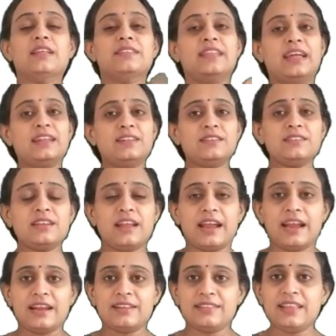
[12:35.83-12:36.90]
Then,
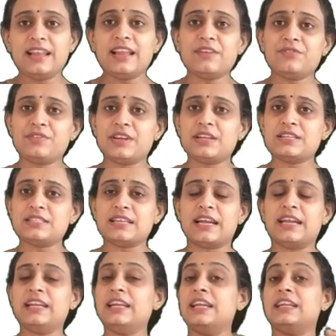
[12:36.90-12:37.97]
at the left hand
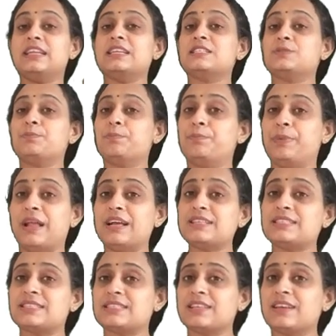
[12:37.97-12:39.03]
side, it is
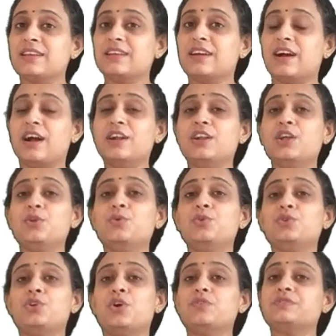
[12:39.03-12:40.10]
plus under
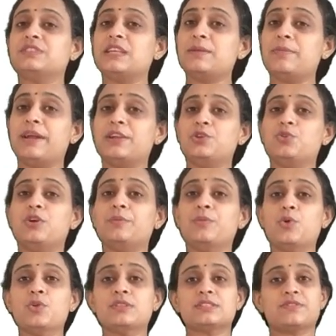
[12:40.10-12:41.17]
root of C by 2m
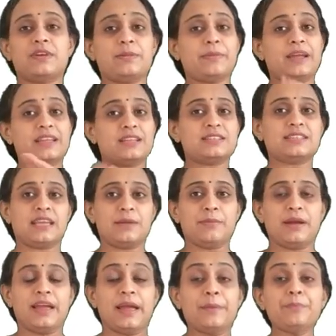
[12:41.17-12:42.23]
whole square minus K
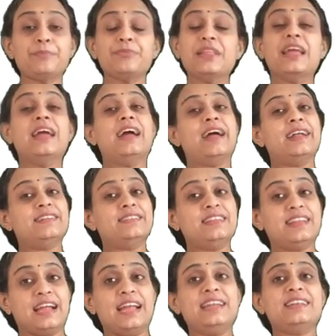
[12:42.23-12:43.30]
by m. At the
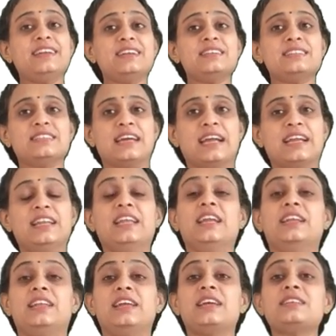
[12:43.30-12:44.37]
right hand side,
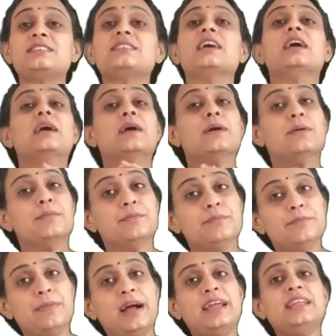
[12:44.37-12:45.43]
it is
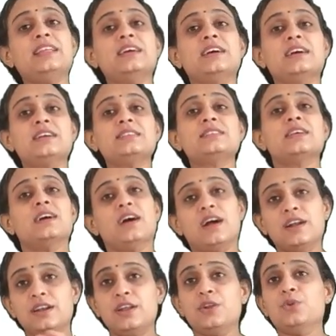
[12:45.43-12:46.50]
minus
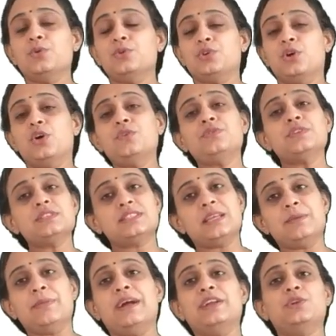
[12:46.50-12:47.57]
under root of
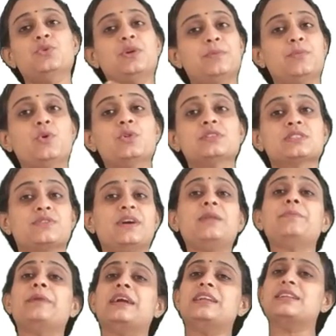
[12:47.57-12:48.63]
C by 2m whole square
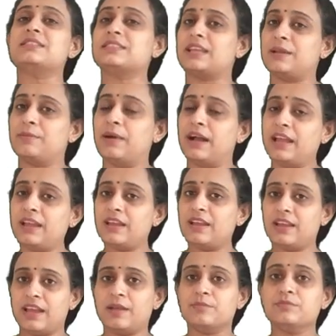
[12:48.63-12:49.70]
minus K by
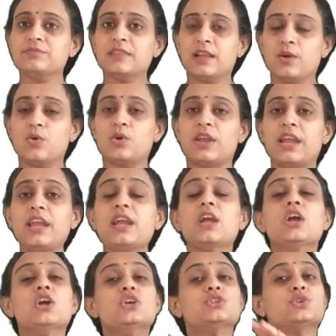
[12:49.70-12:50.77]
m. Okay.
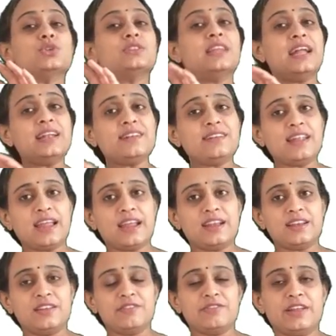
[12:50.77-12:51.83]
So, that
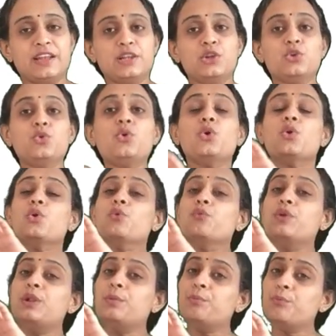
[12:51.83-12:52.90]
negative value
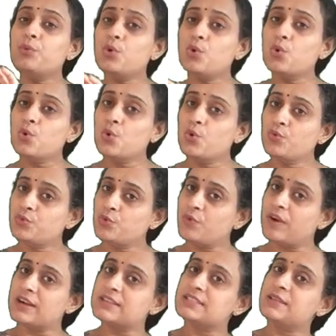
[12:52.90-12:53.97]
will move
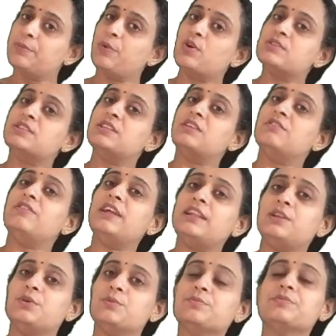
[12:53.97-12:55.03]
towards the positive
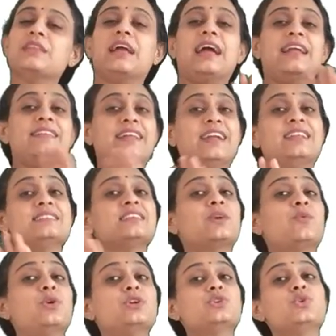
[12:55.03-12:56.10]
value, and that is
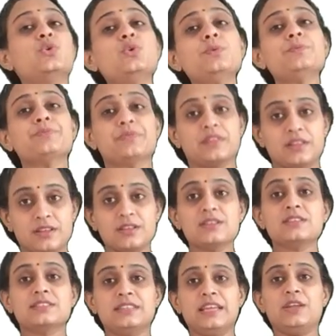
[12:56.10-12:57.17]
equal to
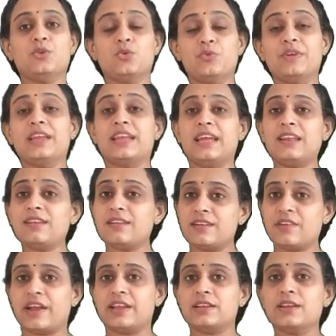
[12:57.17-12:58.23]
0 we can
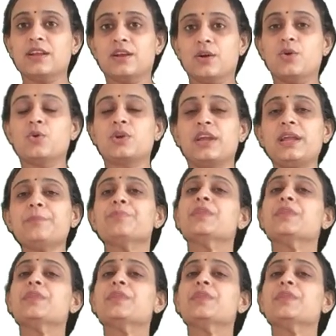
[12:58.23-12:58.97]
write. Okay.